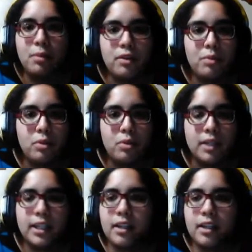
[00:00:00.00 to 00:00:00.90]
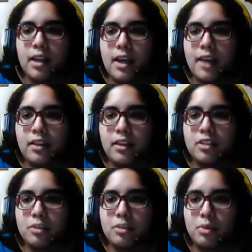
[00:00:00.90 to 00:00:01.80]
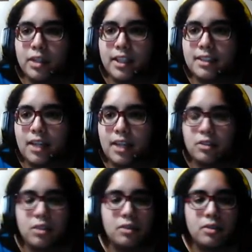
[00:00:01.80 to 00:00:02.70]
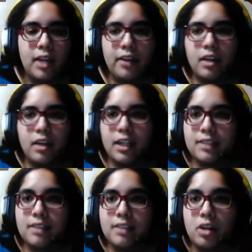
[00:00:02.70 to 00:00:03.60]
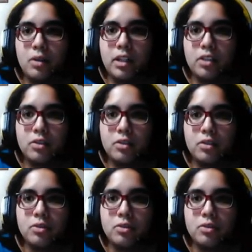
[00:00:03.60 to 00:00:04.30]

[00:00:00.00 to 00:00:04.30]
a report, and then this report you can download either in Excel or in your Google